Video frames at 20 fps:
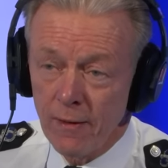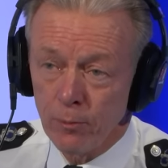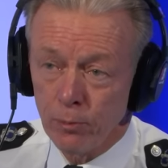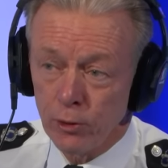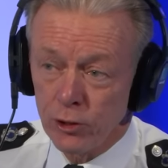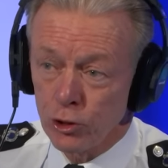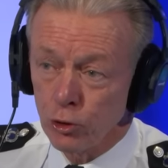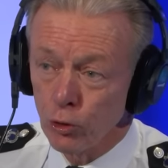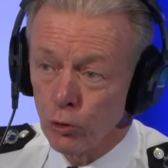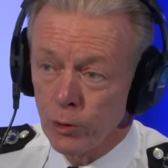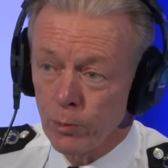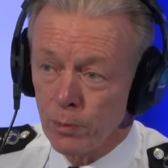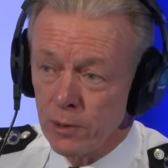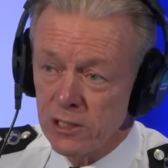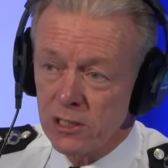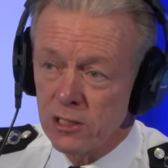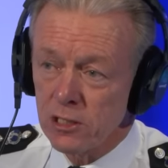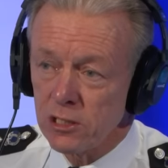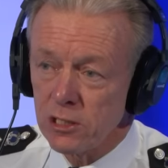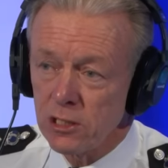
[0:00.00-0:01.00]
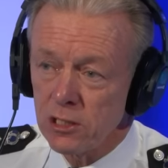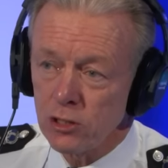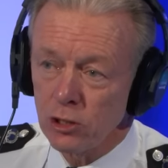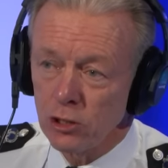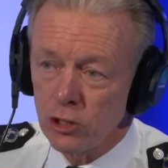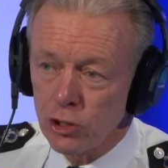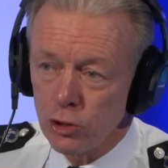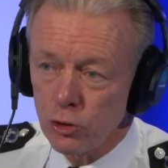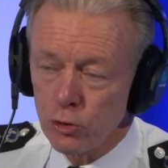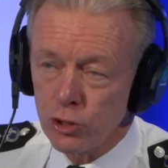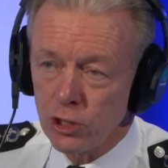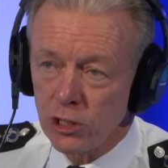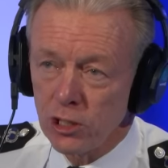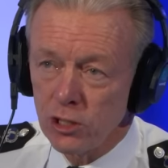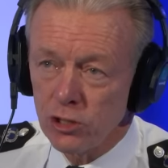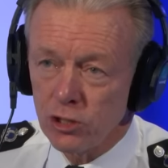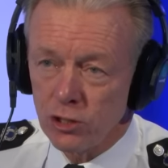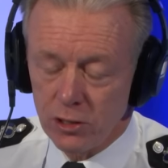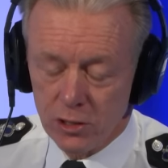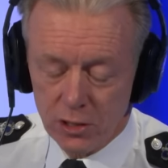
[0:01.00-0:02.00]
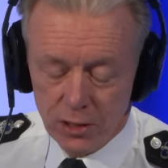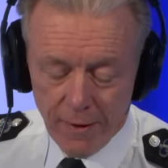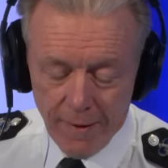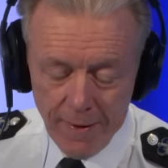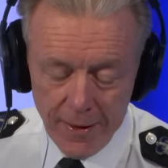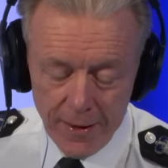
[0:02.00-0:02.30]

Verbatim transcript: plus all the businesses and associations.